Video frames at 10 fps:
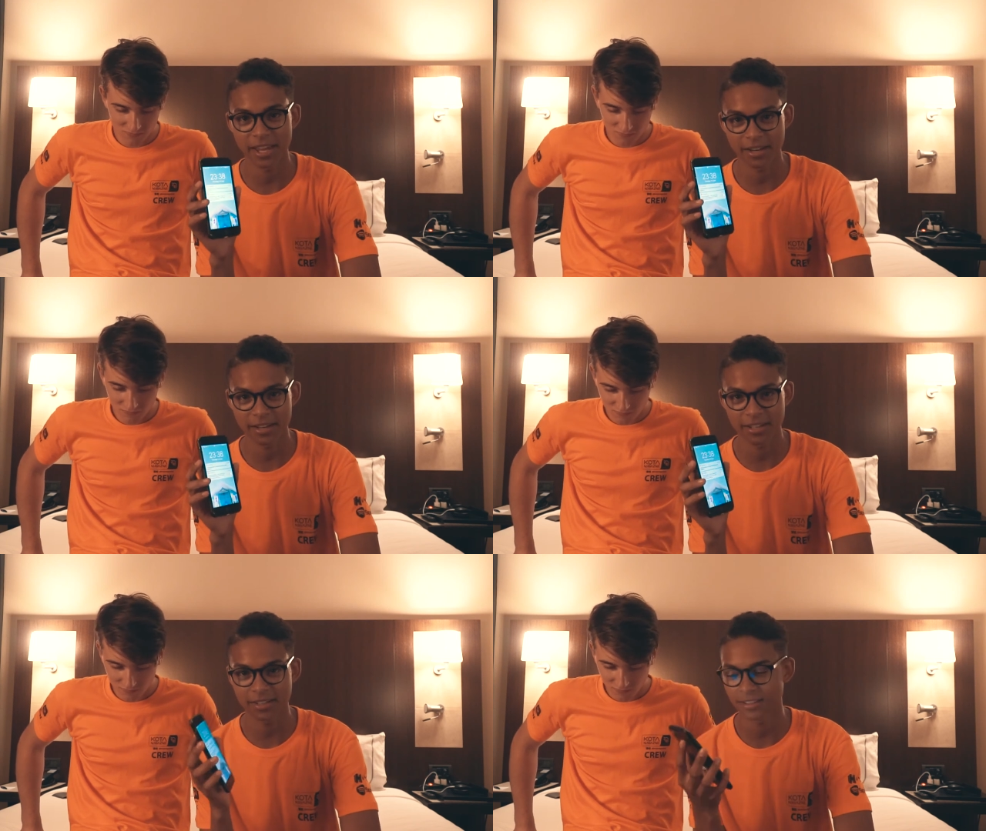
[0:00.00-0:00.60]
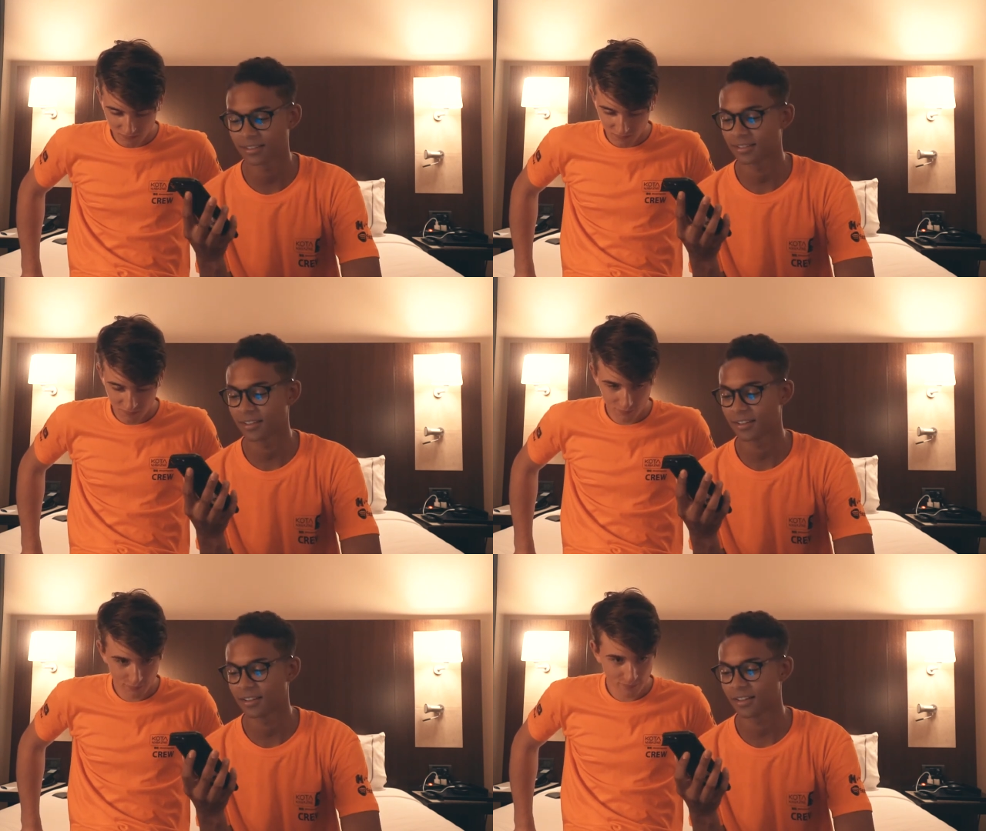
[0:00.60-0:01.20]
Speaker 1: editing
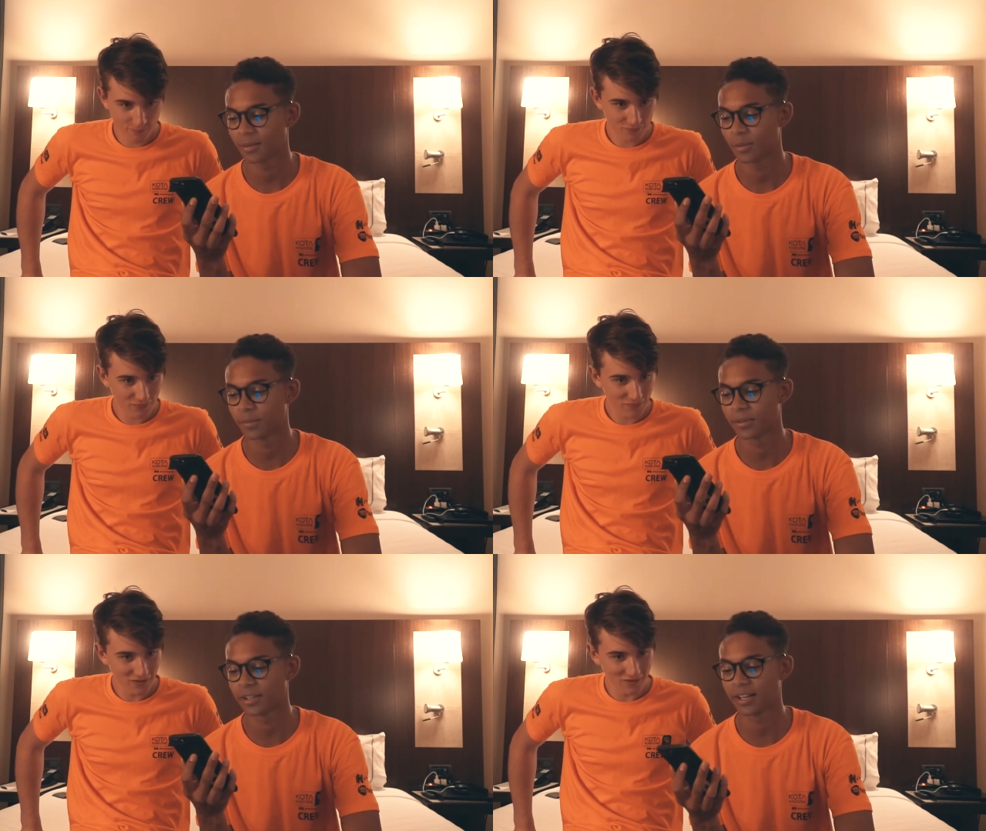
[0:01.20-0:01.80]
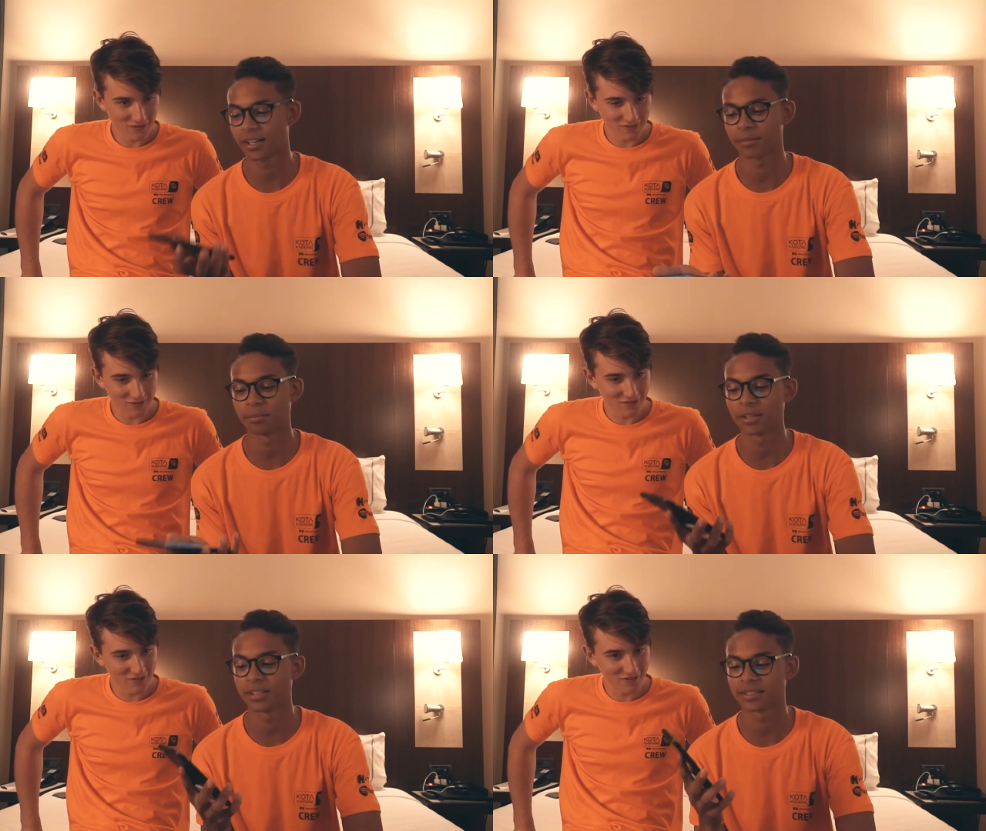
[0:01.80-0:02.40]
it would be like
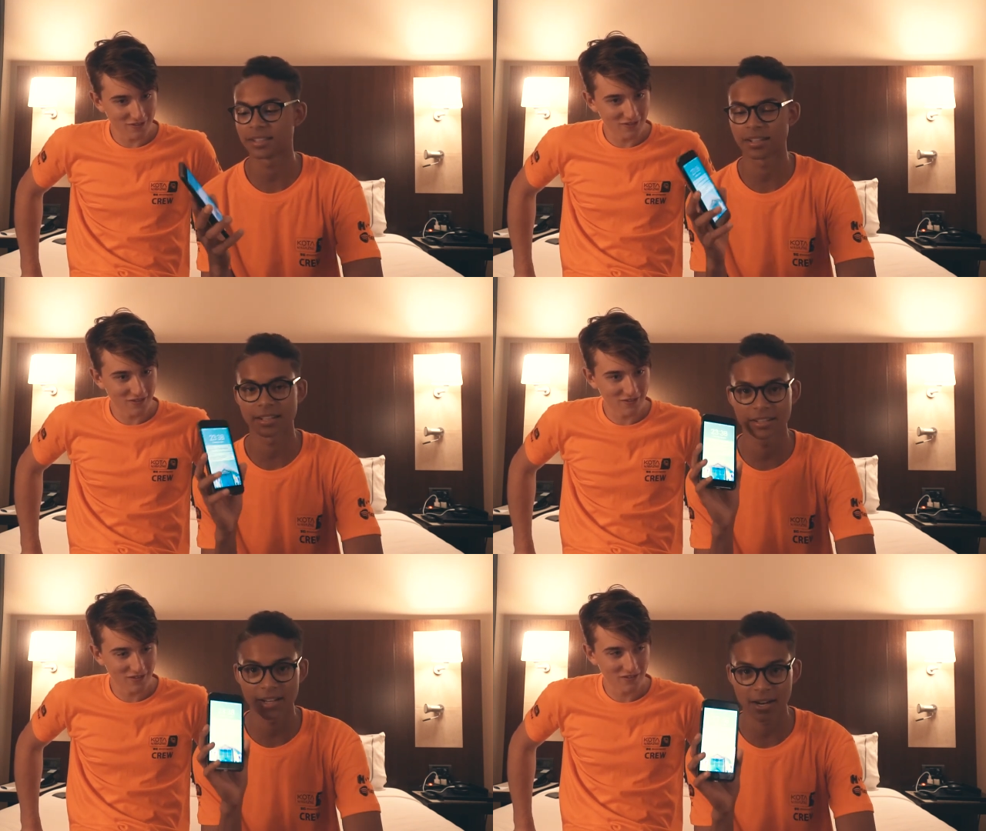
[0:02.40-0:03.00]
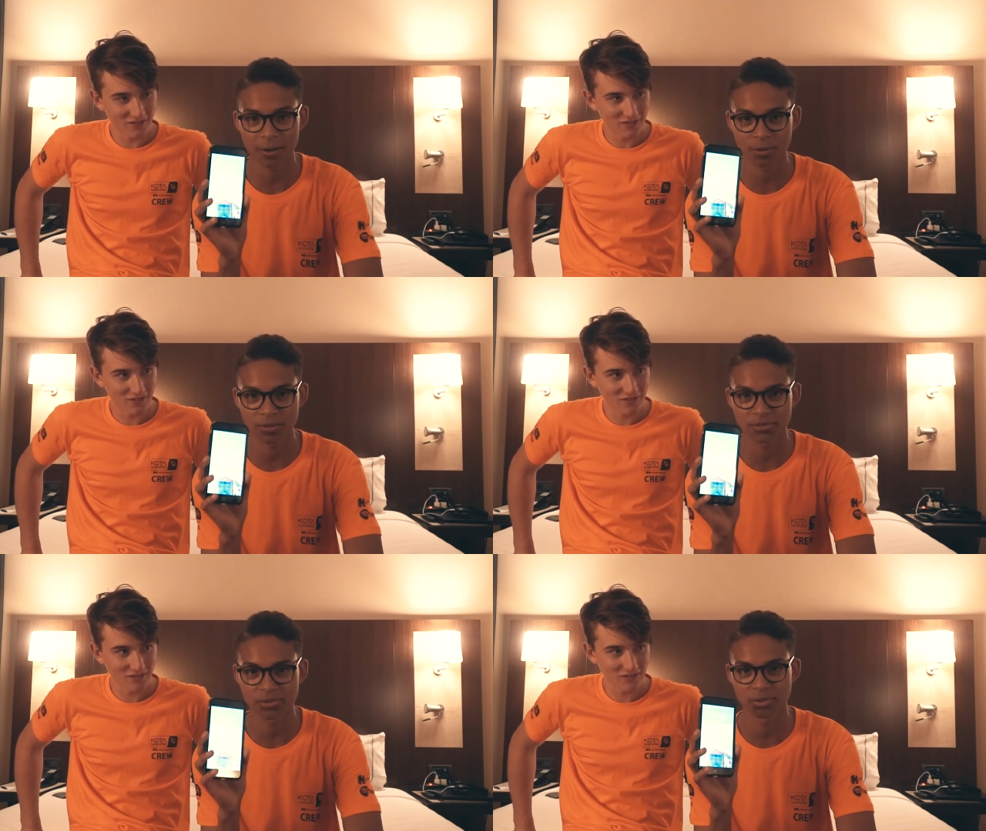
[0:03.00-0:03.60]
me sitting now
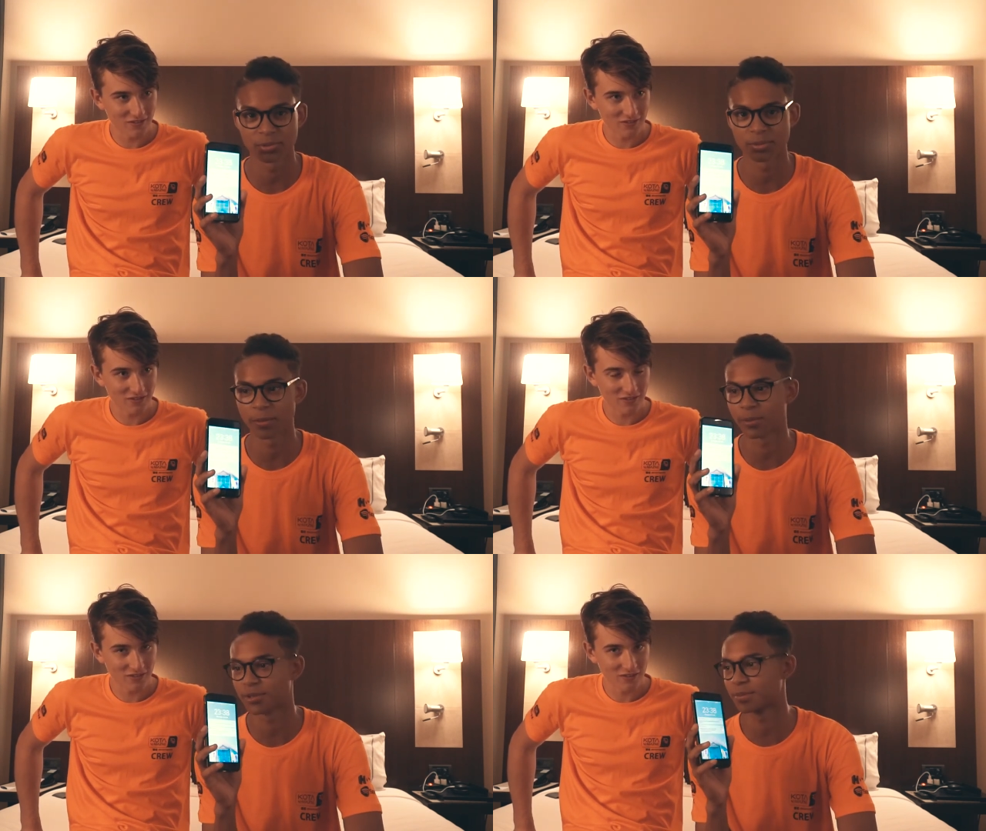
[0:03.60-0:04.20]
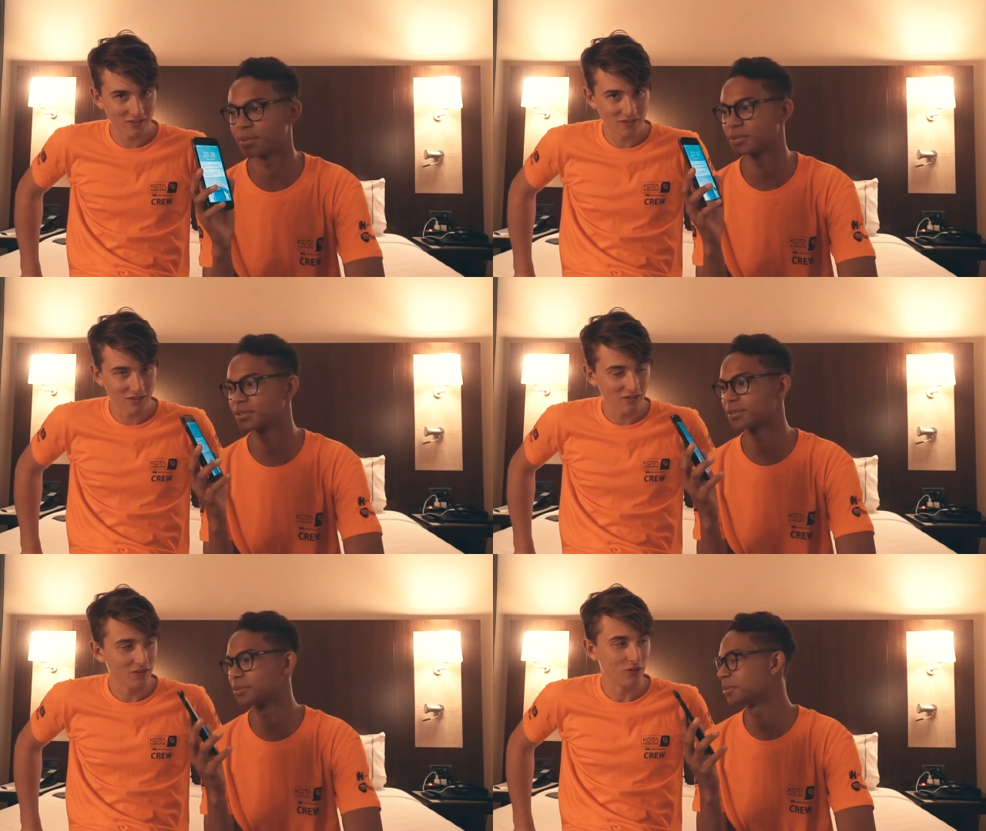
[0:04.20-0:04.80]
to when we're
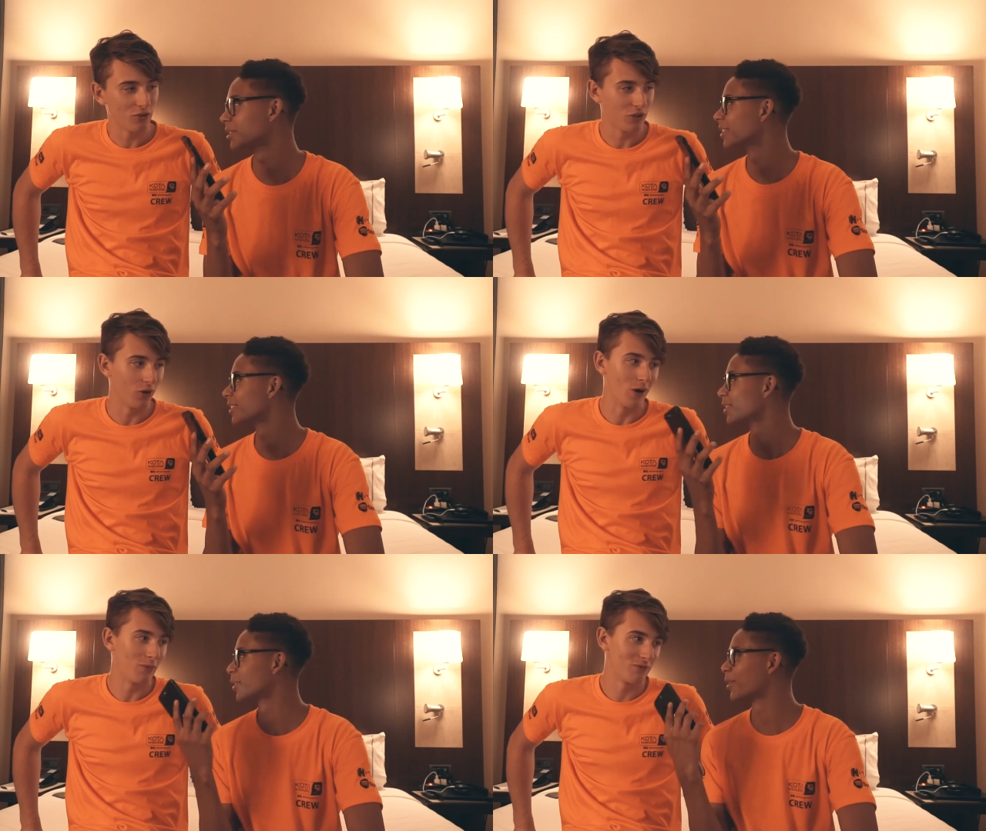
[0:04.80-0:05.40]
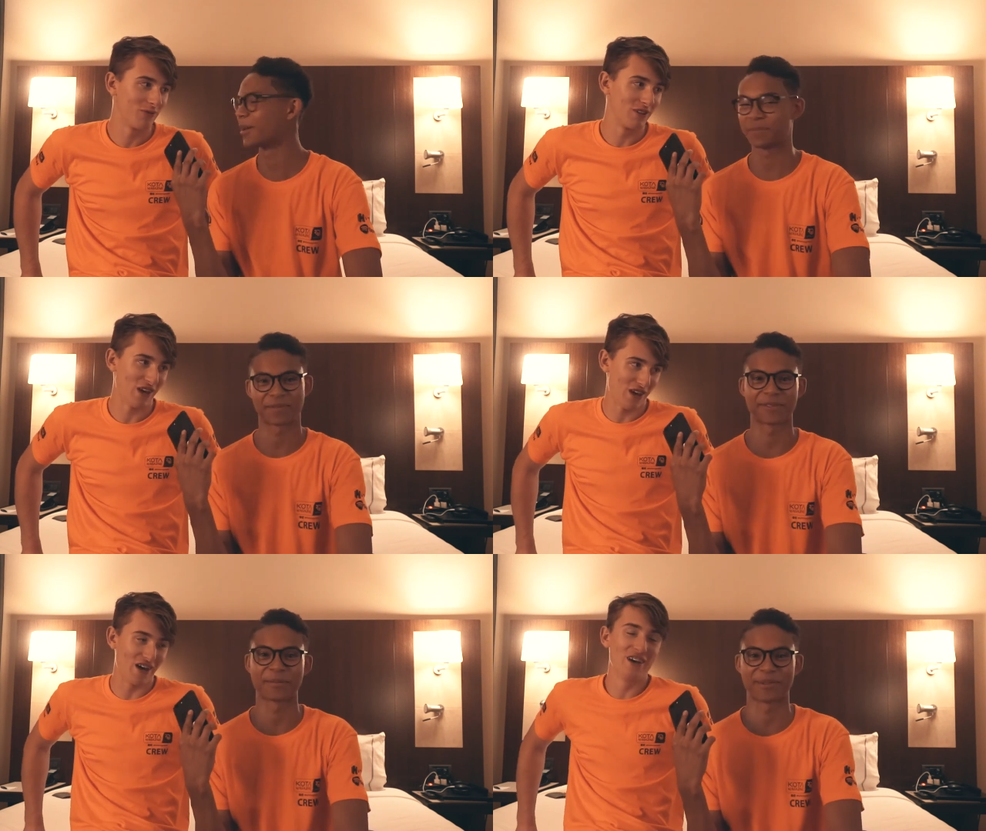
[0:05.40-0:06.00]
supposed to go up, go up
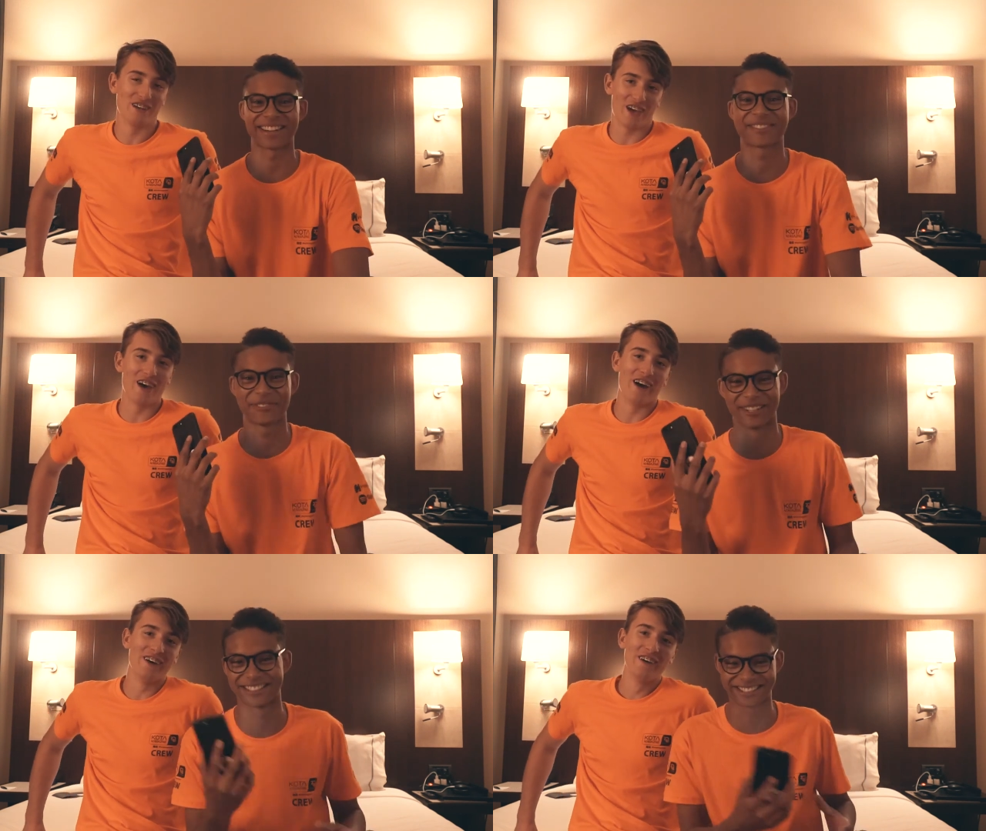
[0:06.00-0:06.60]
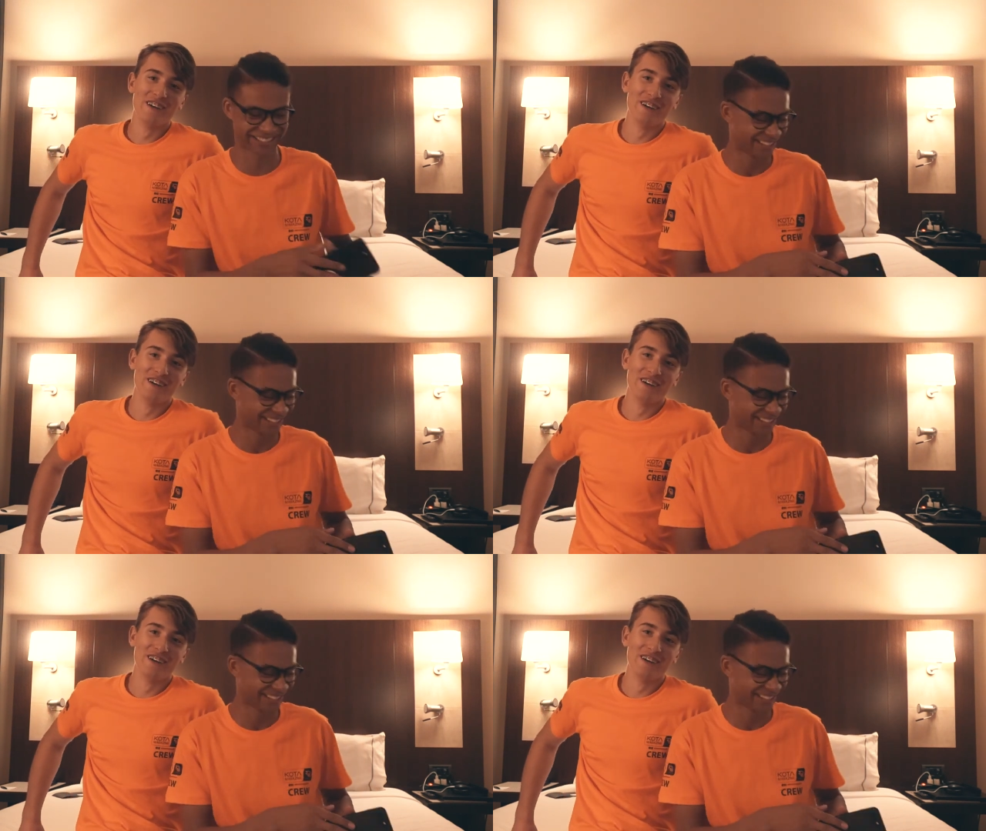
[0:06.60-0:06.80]
yeah. for breakfast,